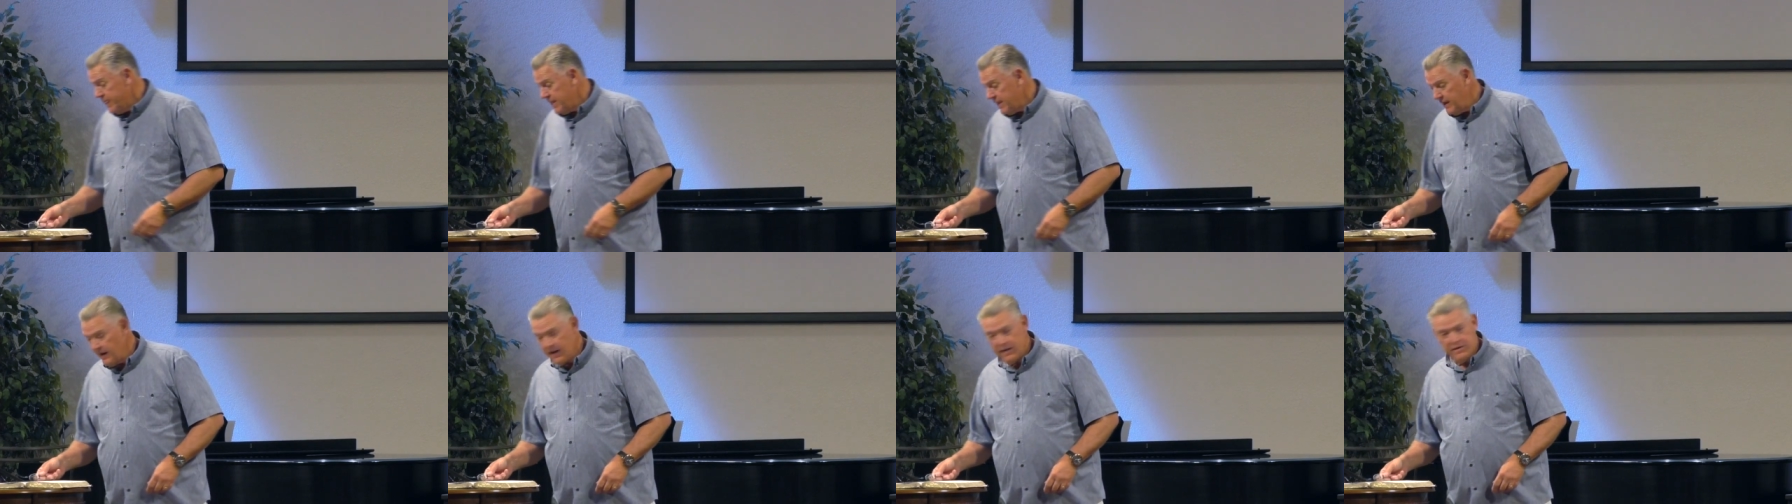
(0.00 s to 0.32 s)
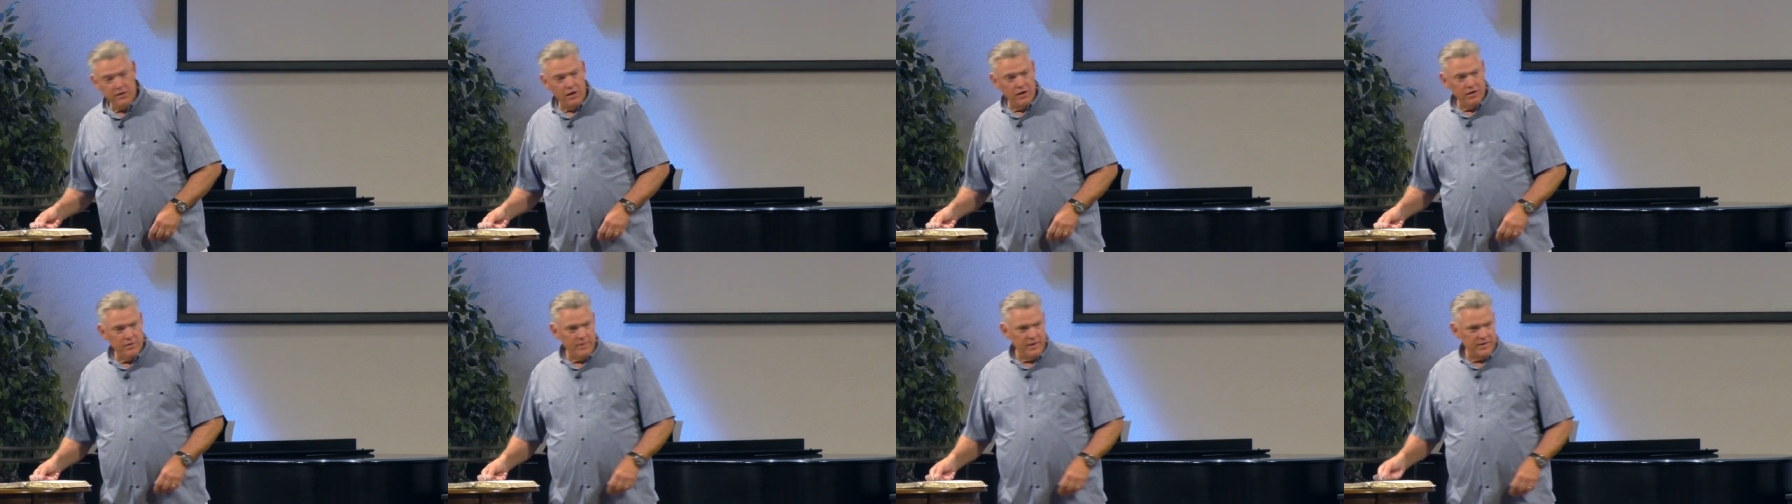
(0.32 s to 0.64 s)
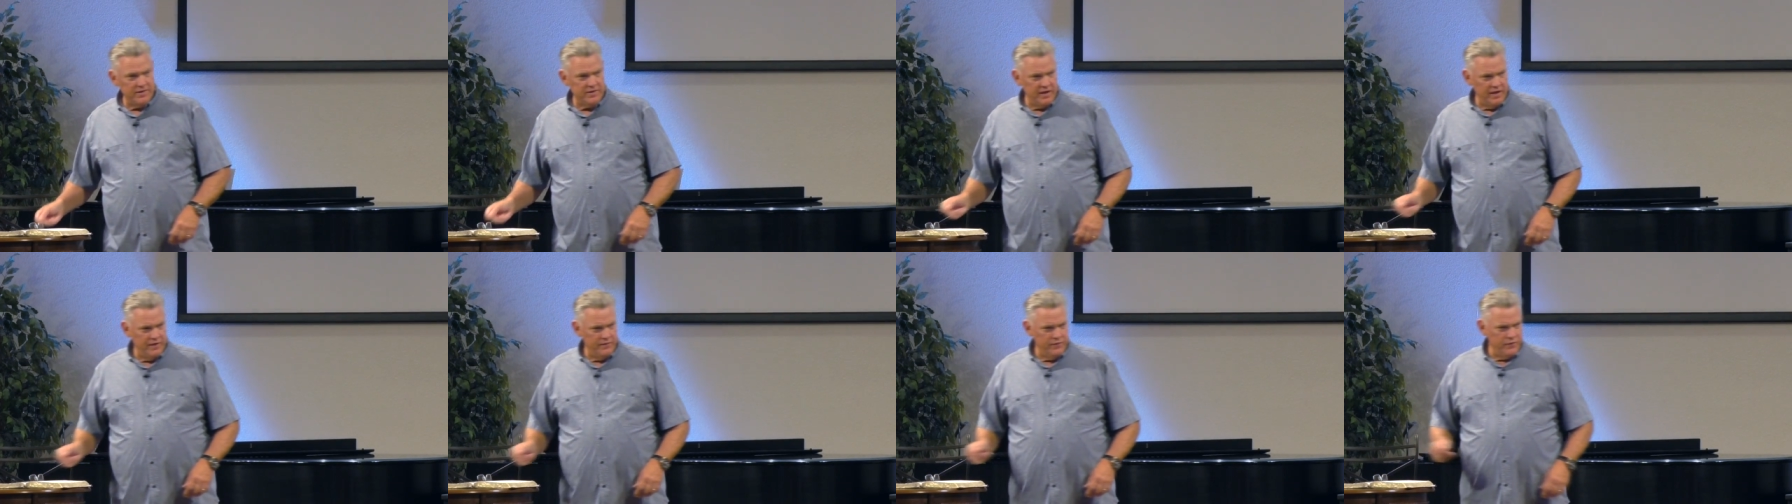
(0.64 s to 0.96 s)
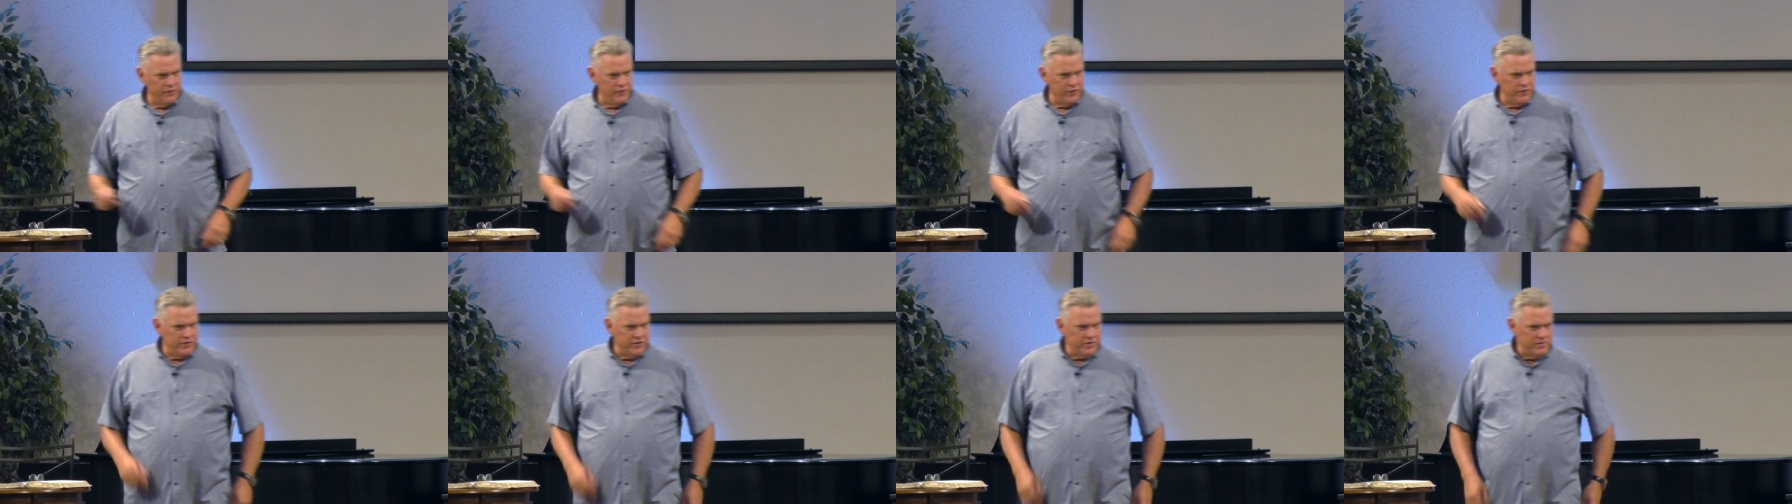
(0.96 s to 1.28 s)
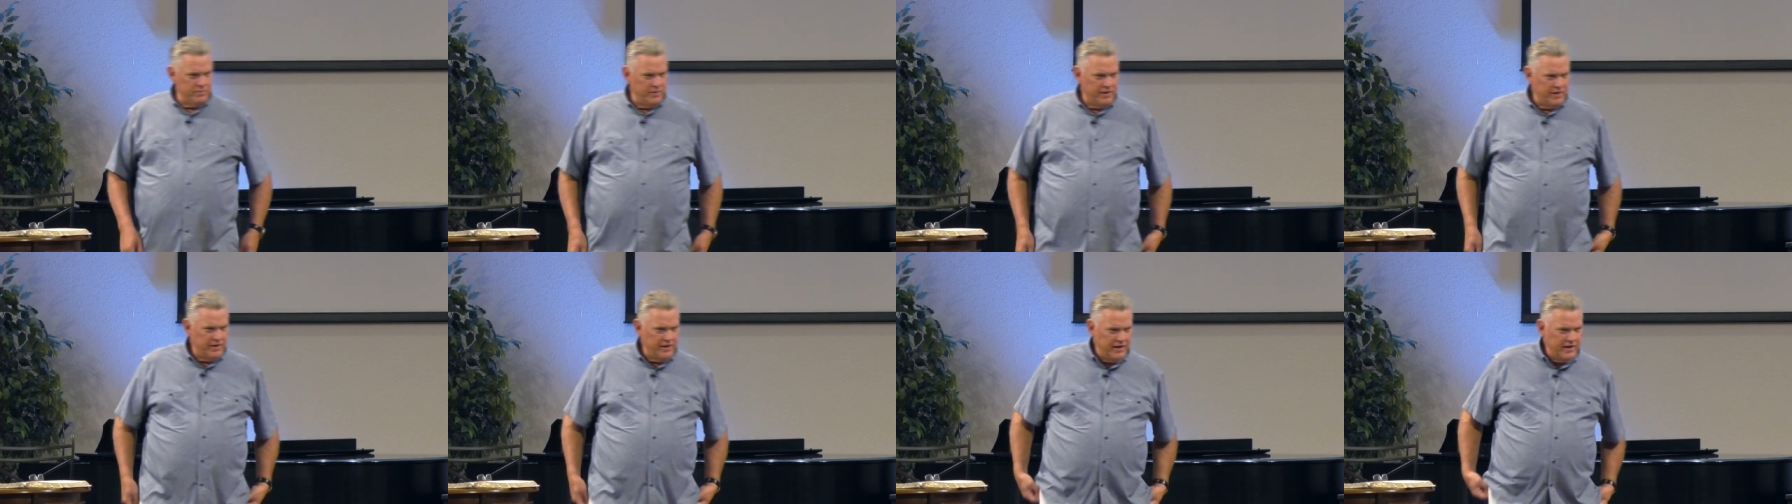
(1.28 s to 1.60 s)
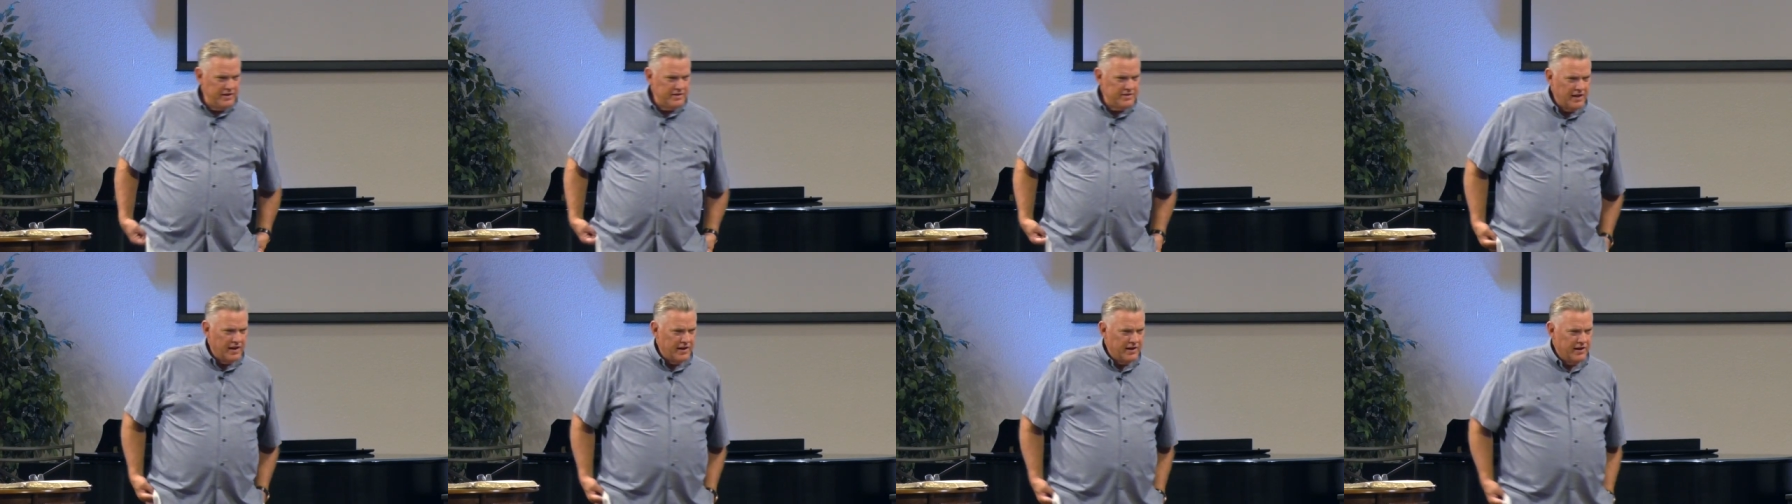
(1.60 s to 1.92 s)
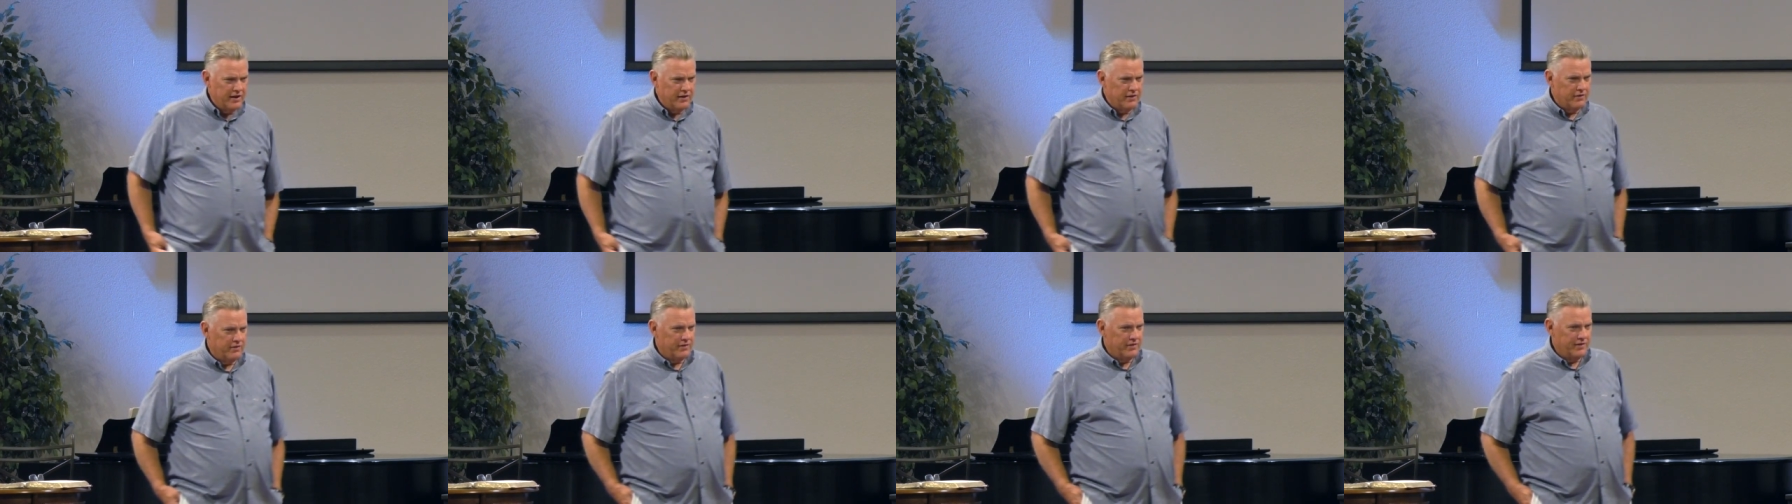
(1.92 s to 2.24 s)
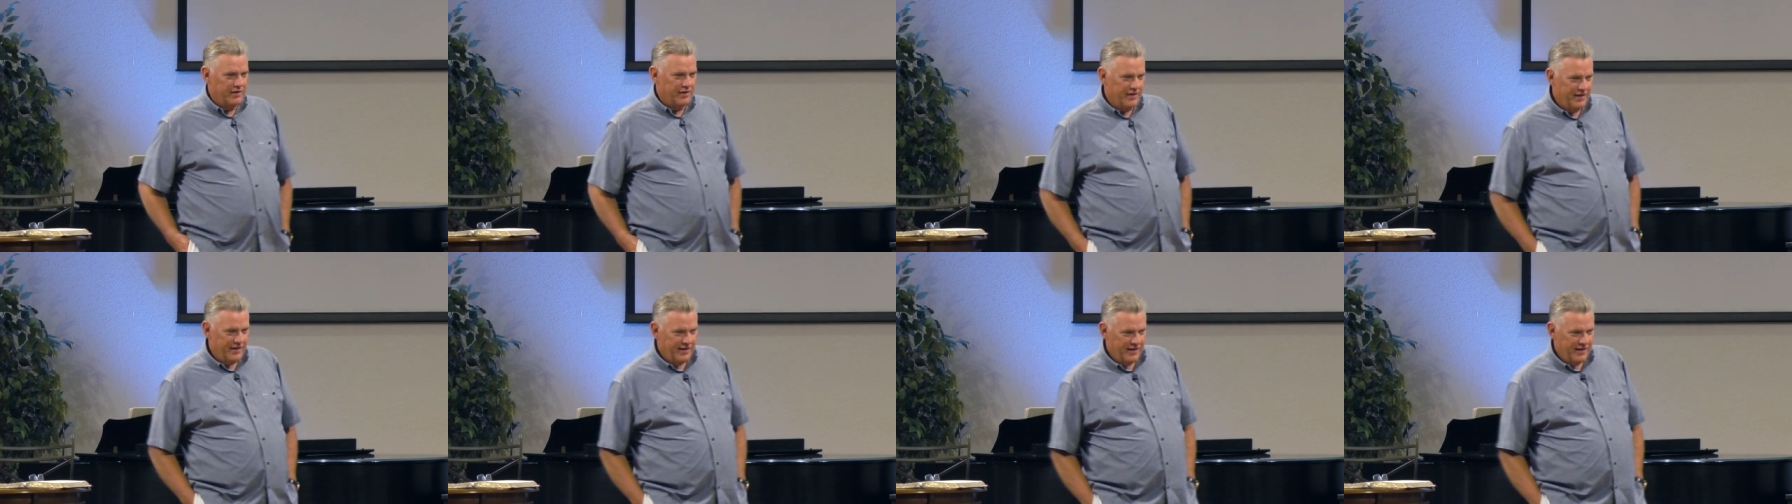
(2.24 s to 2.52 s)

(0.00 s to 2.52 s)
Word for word: Can I talk about Stephen for just a minute? He's not here.